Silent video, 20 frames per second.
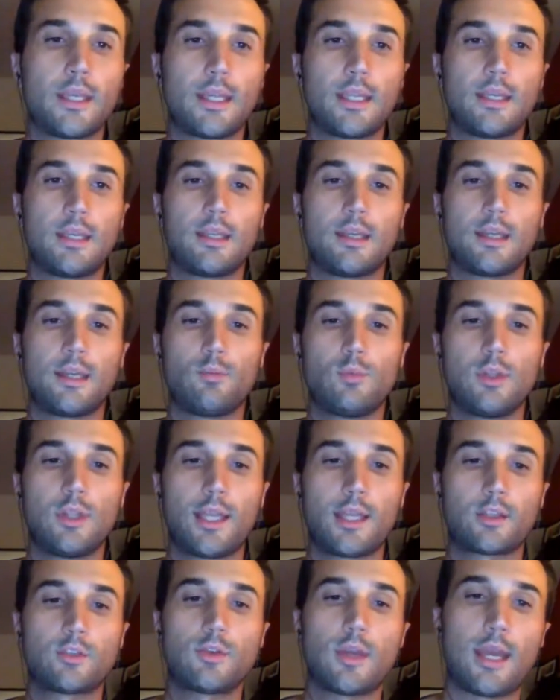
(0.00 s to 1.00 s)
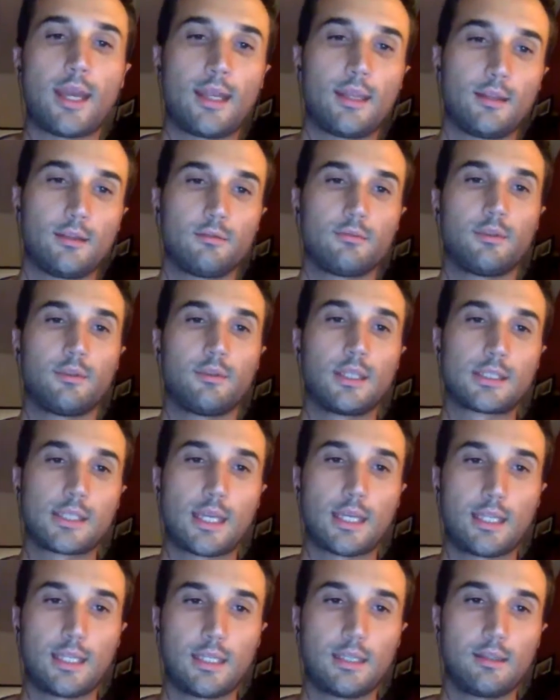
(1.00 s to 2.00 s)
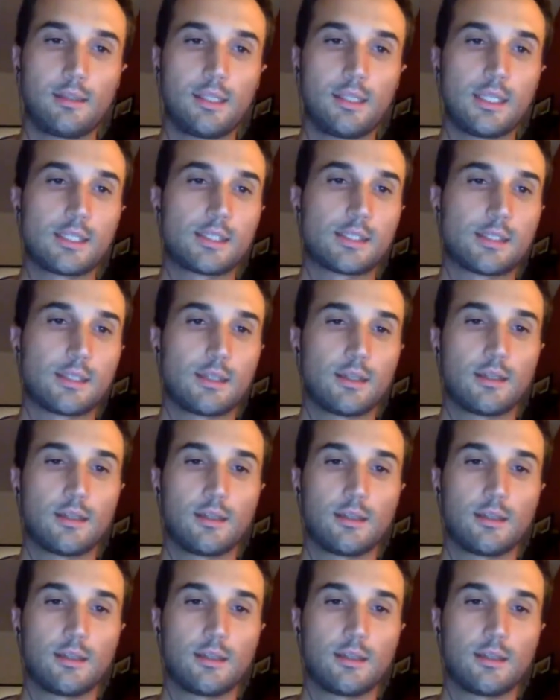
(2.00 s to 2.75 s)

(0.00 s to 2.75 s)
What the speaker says: and we'd like to add exactly this